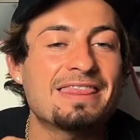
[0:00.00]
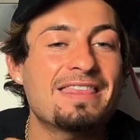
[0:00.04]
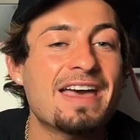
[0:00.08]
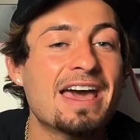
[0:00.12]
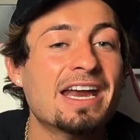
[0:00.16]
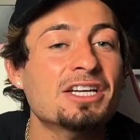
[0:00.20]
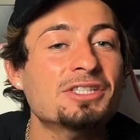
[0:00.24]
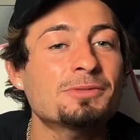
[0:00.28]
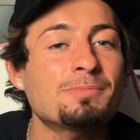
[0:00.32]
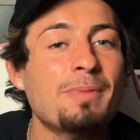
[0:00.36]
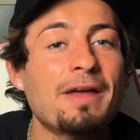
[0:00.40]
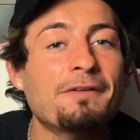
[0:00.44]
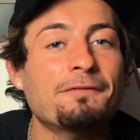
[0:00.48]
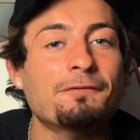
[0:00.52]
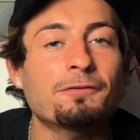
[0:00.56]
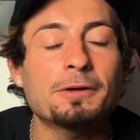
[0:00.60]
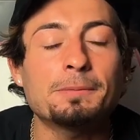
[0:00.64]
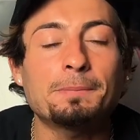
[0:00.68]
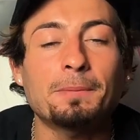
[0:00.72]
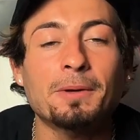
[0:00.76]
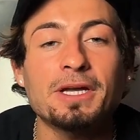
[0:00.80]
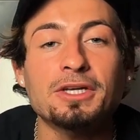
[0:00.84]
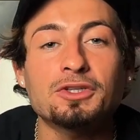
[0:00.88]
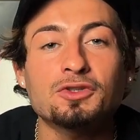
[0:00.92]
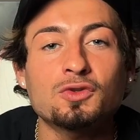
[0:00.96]
That is my
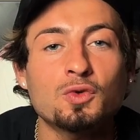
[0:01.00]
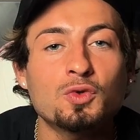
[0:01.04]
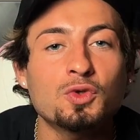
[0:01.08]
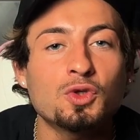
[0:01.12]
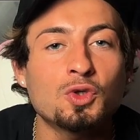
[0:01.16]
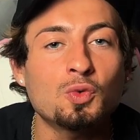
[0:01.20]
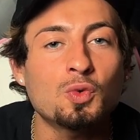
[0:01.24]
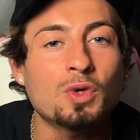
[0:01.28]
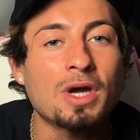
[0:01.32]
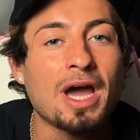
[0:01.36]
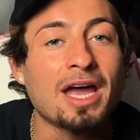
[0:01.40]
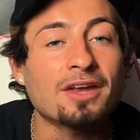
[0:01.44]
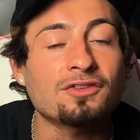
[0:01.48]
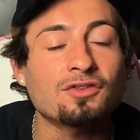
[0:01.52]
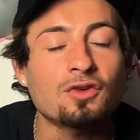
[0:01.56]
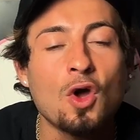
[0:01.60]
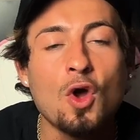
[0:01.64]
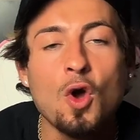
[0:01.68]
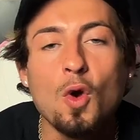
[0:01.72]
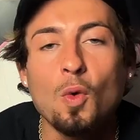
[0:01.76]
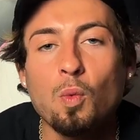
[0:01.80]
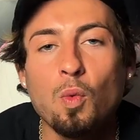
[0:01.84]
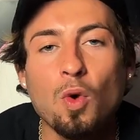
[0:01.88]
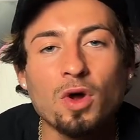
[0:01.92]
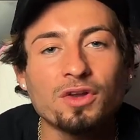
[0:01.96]
free play to you guys.
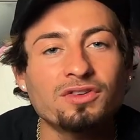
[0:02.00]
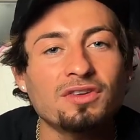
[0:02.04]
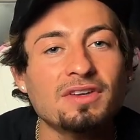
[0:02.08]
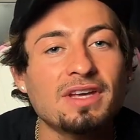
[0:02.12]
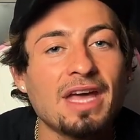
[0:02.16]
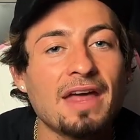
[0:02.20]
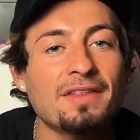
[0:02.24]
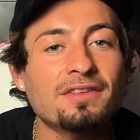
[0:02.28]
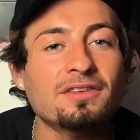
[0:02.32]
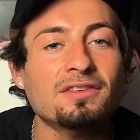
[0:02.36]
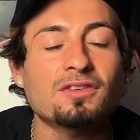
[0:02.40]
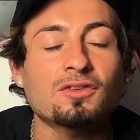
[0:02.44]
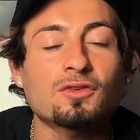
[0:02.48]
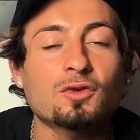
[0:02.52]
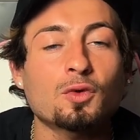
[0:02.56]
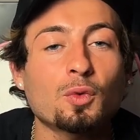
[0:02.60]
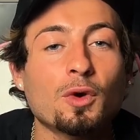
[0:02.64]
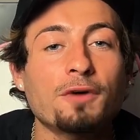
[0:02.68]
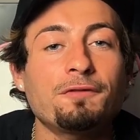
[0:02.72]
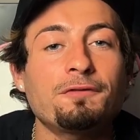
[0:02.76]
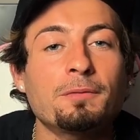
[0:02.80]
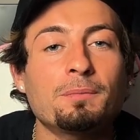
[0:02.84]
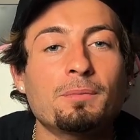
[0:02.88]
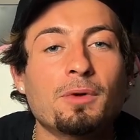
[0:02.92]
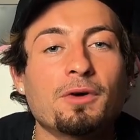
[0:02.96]
Once again, this is
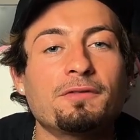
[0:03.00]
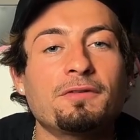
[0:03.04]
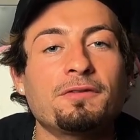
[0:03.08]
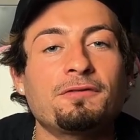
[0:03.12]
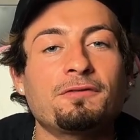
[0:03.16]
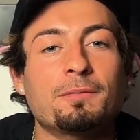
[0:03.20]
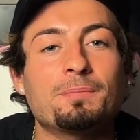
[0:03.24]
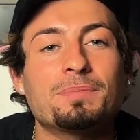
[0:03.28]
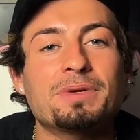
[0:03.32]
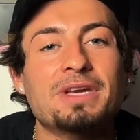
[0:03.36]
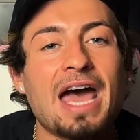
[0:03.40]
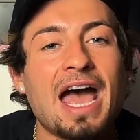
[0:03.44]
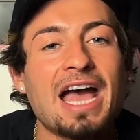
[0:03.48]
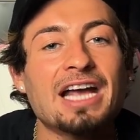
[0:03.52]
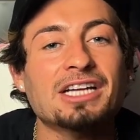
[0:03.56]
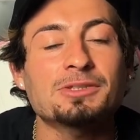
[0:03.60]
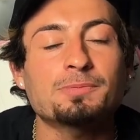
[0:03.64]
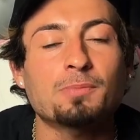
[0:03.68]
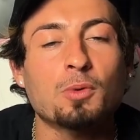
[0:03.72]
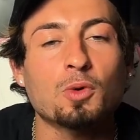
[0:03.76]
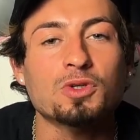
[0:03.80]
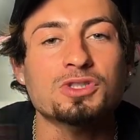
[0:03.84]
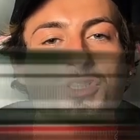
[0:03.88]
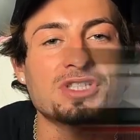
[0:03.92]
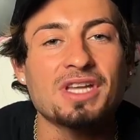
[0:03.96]
Griffin Murphy from
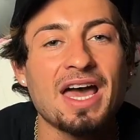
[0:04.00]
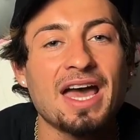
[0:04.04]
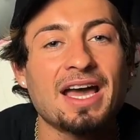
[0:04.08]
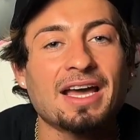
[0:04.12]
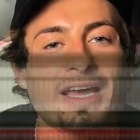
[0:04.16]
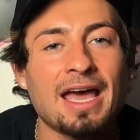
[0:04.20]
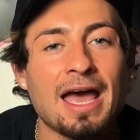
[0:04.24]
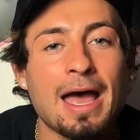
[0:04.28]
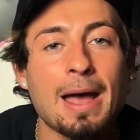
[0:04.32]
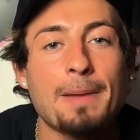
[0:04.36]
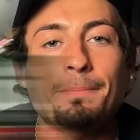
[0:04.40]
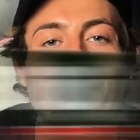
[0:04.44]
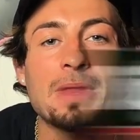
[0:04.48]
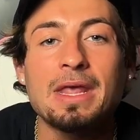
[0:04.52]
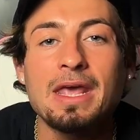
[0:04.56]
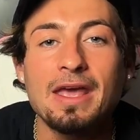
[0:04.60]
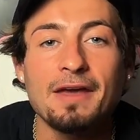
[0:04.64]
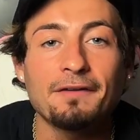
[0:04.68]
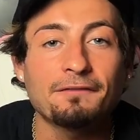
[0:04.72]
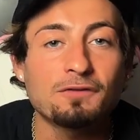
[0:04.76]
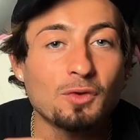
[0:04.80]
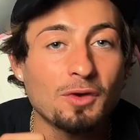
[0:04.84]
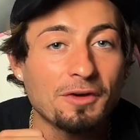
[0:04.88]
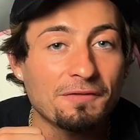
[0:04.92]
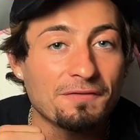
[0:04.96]
DocSports.com.
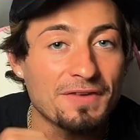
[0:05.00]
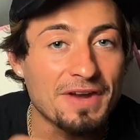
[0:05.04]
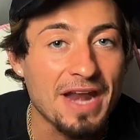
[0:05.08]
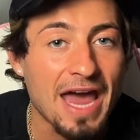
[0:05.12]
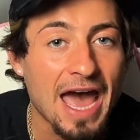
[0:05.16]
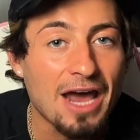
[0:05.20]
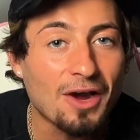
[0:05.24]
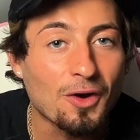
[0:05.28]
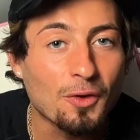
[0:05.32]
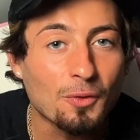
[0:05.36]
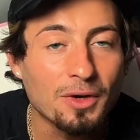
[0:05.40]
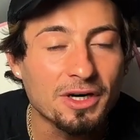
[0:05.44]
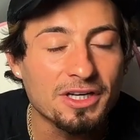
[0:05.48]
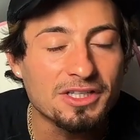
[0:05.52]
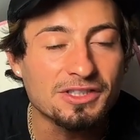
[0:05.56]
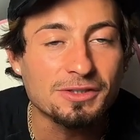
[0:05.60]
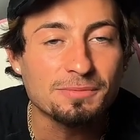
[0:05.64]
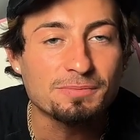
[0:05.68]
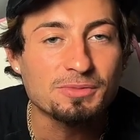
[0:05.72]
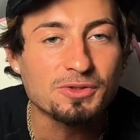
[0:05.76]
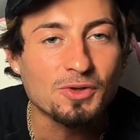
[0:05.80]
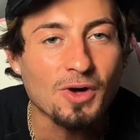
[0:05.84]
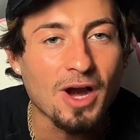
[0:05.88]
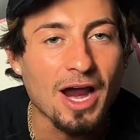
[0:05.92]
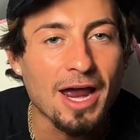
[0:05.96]
If you have not already
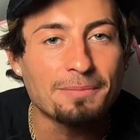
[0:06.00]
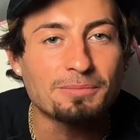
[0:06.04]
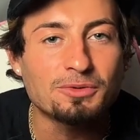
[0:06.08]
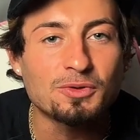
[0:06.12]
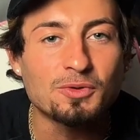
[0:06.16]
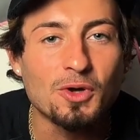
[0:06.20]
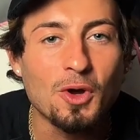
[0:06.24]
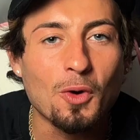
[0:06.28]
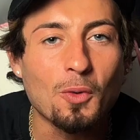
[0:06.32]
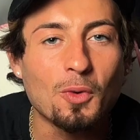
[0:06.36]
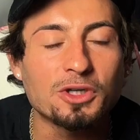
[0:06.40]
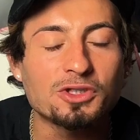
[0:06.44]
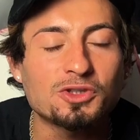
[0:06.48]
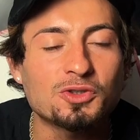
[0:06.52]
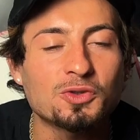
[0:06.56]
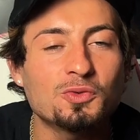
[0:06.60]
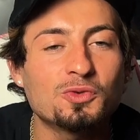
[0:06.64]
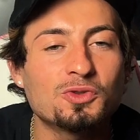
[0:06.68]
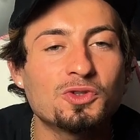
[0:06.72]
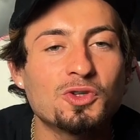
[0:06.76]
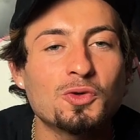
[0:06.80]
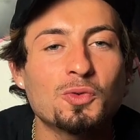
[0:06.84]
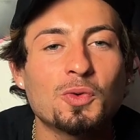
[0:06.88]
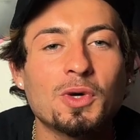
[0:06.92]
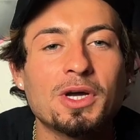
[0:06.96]
subscribed, you know what
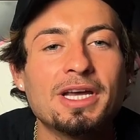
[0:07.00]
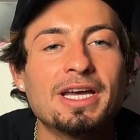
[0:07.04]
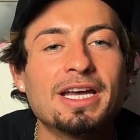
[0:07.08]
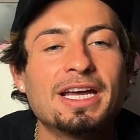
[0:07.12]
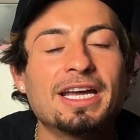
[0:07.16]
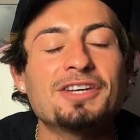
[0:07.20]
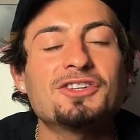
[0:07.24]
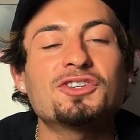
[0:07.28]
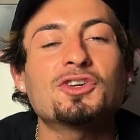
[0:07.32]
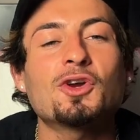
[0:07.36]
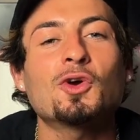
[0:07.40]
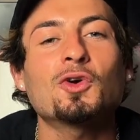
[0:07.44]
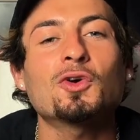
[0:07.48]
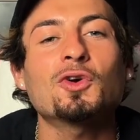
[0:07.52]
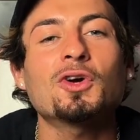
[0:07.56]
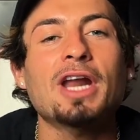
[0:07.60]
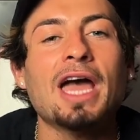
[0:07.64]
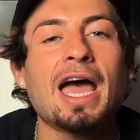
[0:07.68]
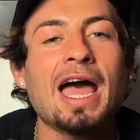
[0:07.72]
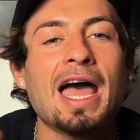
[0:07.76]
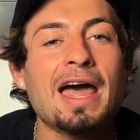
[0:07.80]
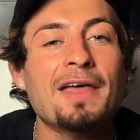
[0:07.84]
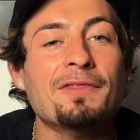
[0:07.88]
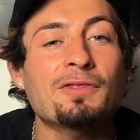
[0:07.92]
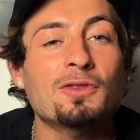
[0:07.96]
to do. And
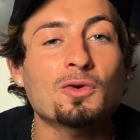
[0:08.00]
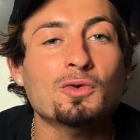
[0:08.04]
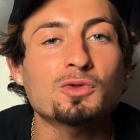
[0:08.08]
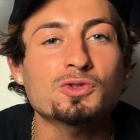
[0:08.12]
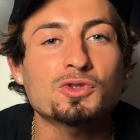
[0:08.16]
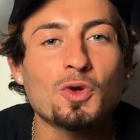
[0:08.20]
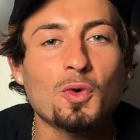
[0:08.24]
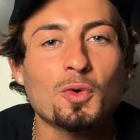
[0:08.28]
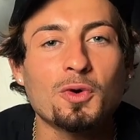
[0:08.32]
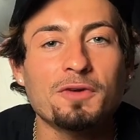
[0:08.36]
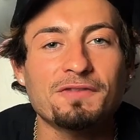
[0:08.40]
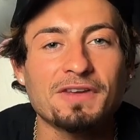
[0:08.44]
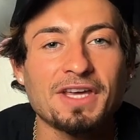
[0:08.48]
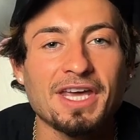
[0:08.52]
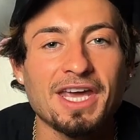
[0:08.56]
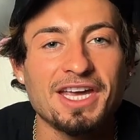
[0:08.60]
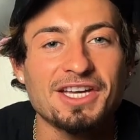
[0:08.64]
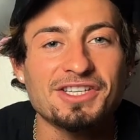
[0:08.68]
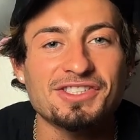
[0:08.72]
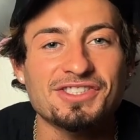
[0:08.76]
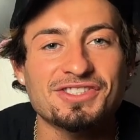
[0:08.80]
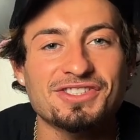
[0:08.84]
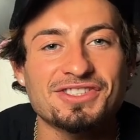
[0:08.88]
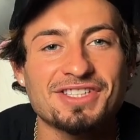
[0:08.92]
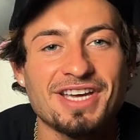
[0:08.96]
turn on those
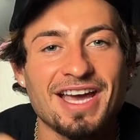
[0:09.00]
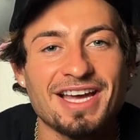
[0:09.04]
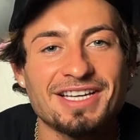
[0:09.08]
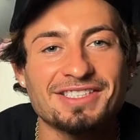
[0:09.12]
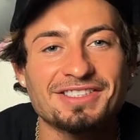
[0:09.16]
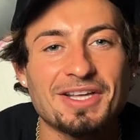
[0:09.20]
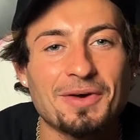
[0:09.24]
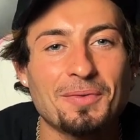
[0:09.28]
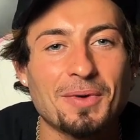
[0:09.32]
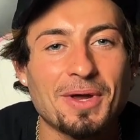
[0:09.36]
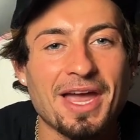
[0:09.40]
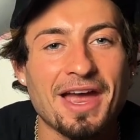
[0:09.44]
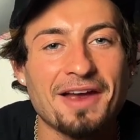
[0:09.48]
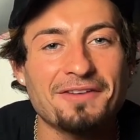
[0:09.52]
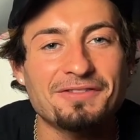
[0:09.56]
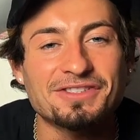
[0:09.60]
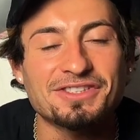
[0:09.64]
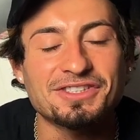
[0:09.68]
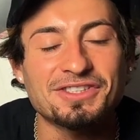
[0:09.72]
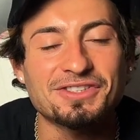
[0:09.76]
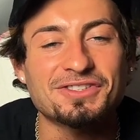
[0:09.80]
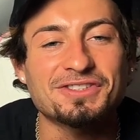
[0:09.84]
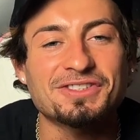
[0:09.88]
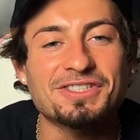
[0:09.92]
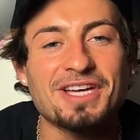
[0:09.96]
notifications, guys. That way, every
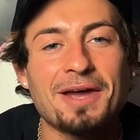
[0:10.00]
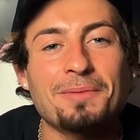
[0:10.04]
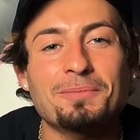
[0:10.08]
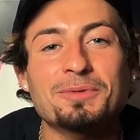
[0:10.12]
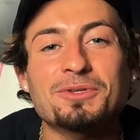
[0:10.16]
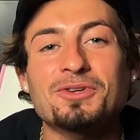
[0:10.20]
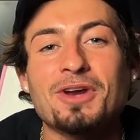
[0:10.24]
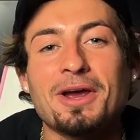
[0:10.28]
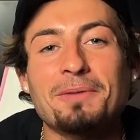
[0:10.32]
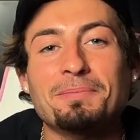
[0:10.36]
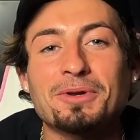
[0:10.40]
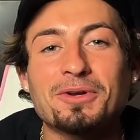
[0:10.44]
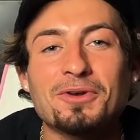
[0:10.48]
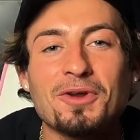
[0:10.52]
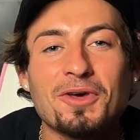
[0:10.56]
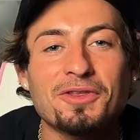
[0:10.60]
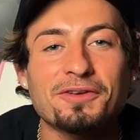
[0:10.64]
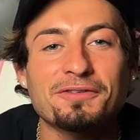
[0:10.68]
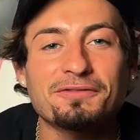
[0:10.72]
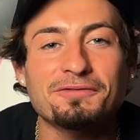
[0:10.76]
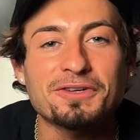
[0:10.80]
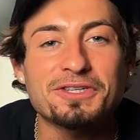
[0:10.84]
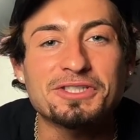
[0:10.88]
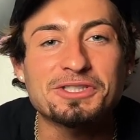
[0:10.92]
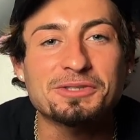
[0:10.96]
single time we drop
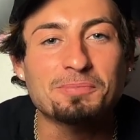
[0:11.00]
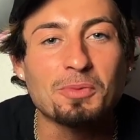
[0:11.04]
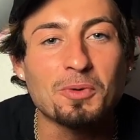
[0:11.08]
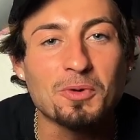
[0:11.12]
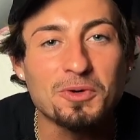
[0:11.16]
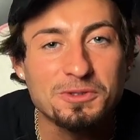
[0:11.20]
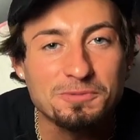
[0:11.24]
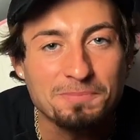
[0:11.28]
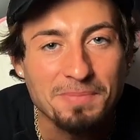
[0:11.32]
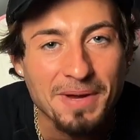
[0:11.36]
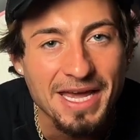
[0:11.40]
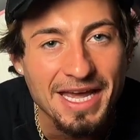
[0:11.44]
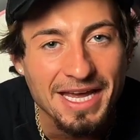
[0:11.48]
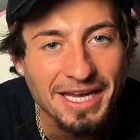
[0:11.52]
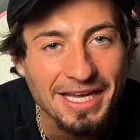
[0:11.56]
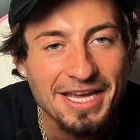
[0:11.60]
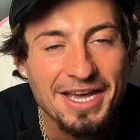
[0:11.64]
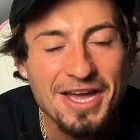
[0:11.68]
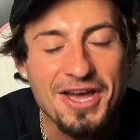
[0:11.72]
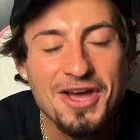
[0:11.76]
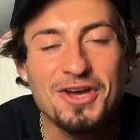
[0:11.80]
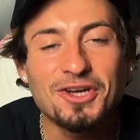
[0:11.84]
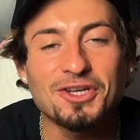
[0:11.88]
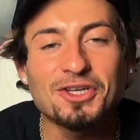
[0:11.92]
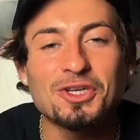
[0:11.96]
another free sports pick,
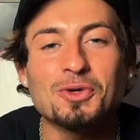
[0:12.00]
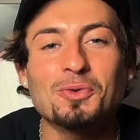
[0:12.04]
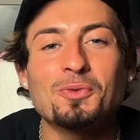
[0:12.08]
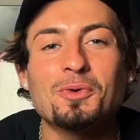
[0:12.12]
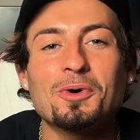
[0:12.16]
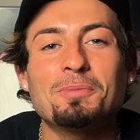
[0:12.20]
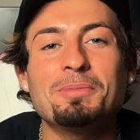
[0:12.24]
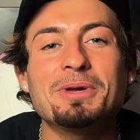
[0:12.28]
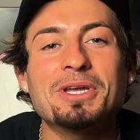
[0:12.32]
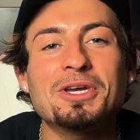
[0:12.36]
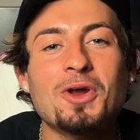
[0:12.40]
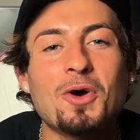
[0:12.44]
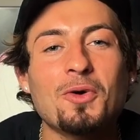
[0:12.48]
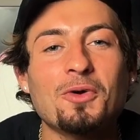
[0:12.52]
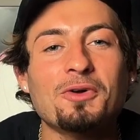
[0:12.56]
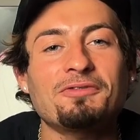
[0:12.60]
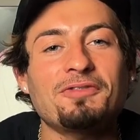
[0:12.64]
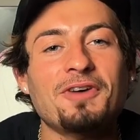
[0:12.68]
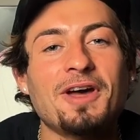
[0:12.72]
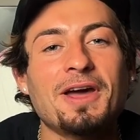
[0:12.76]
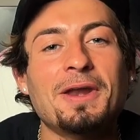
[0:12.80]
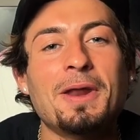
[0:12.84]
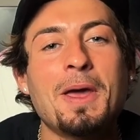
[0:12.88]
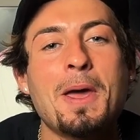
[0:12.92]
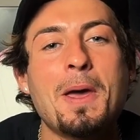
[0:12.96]
you will be
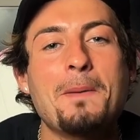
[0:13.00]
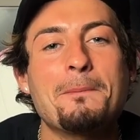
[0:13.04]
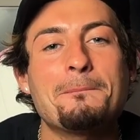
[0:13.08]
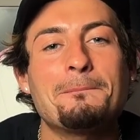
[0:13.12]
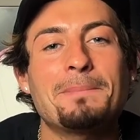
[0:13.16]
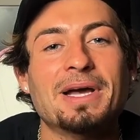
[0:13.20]
notified.